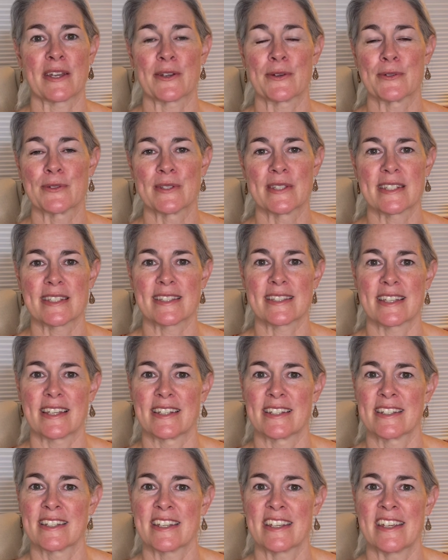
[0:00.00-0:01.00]
oldest
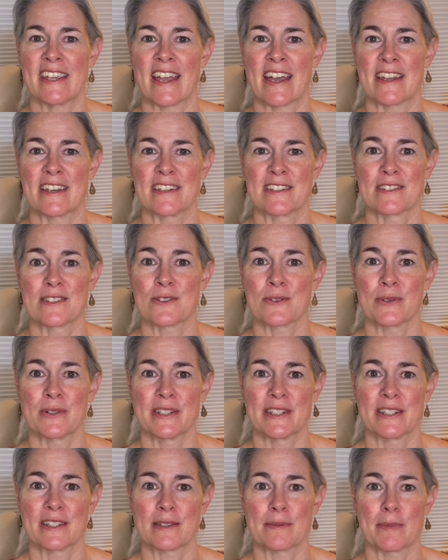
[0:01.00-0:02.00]
son. He had his
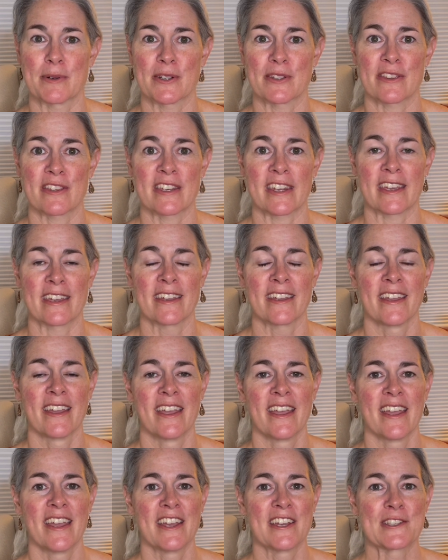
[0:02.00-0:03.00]
20th birthday.
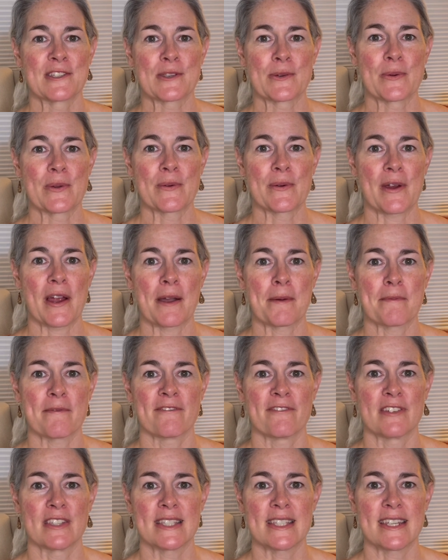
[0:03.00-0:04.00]
So we were up
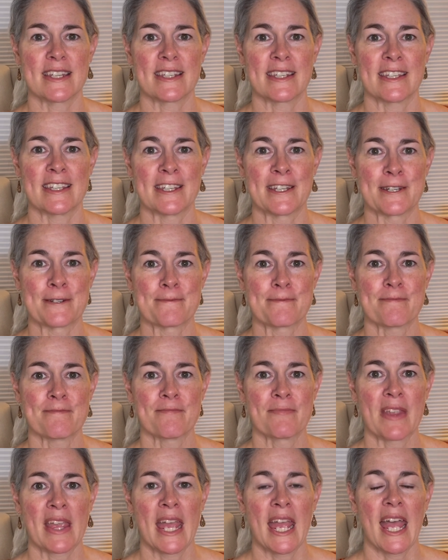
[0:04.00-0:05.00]
visiting him
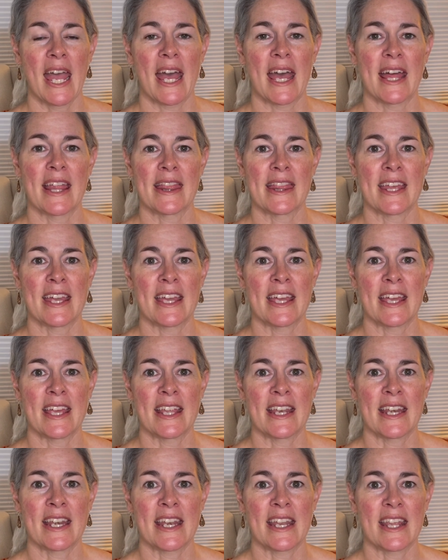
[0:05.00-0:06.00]
and
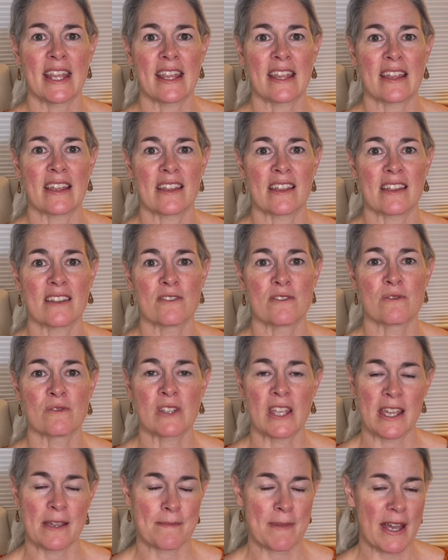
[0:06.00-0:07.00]
then
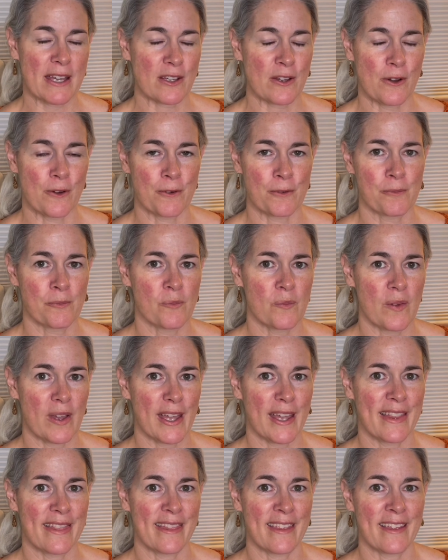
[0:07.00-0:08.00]
came back home.
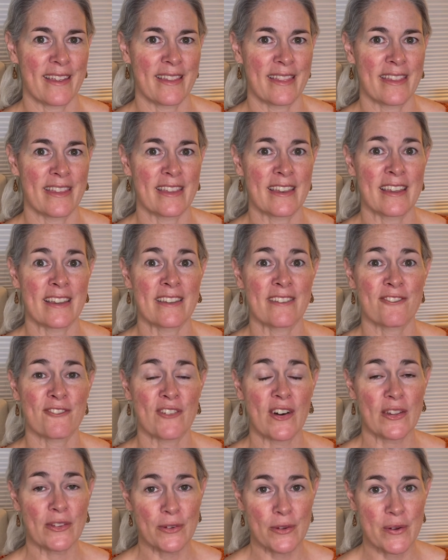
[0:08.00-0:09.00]
And then the
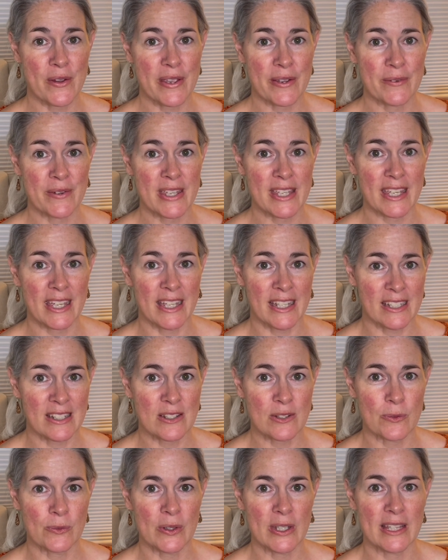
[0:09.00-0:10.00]
following weekend,
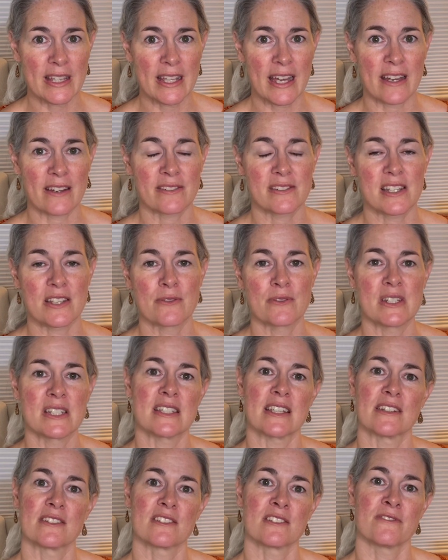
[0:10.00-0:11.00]
we left and went
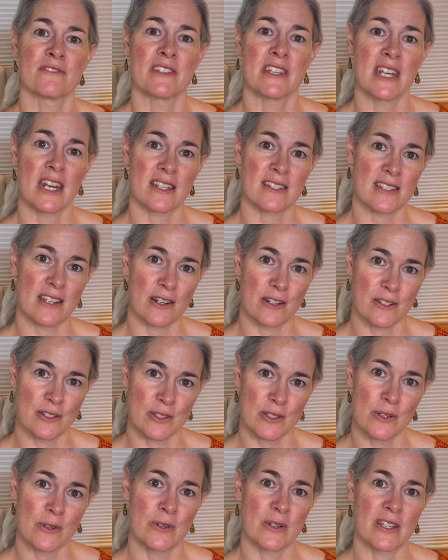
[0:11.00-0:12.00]
down to Phoenix,
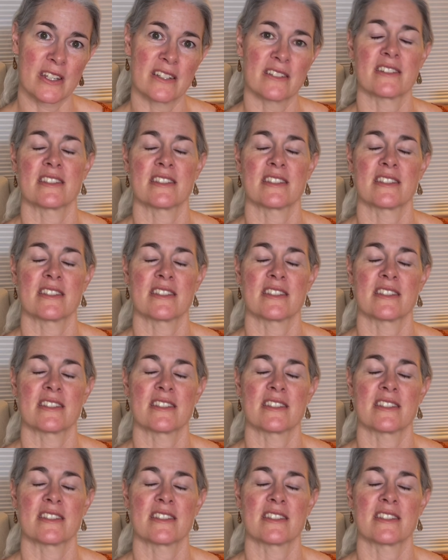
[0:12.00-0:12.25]
Arizona to